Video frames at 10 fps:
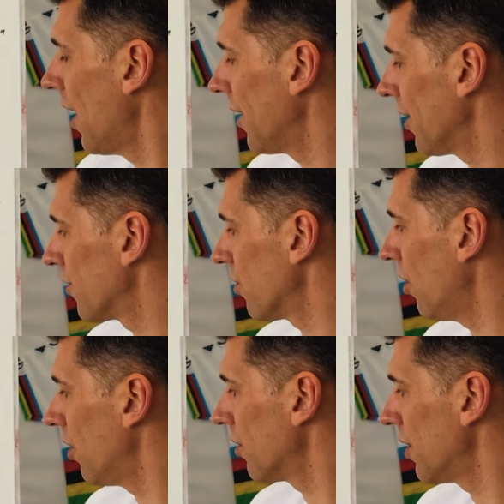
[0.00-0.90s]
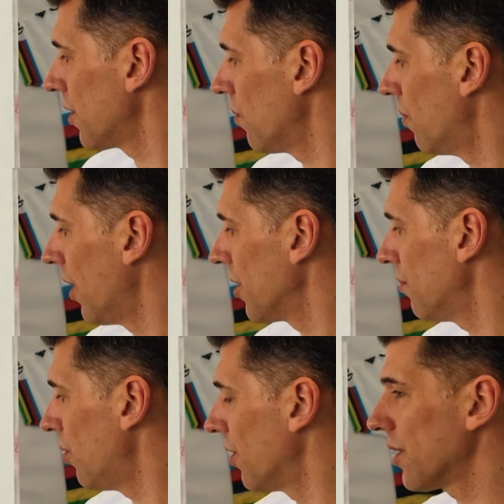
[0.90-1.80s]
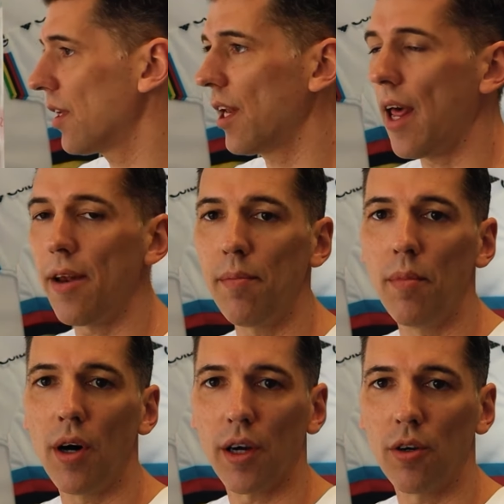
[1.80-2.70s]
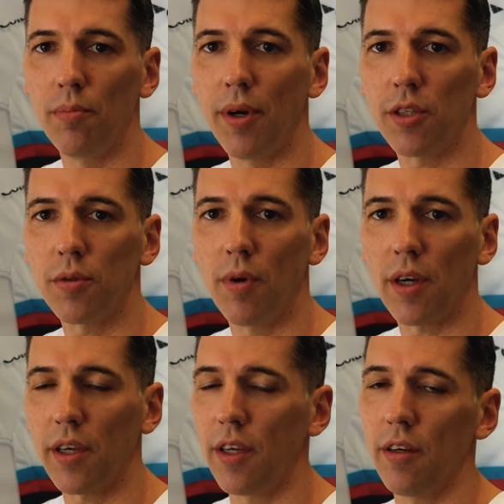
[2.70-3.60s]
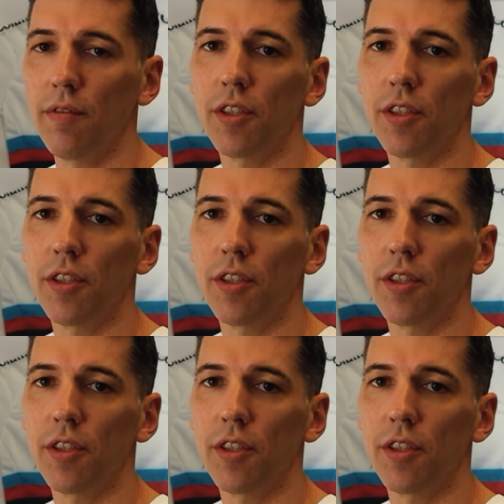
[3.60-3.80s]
And I draw already one important landmark or benchmark here,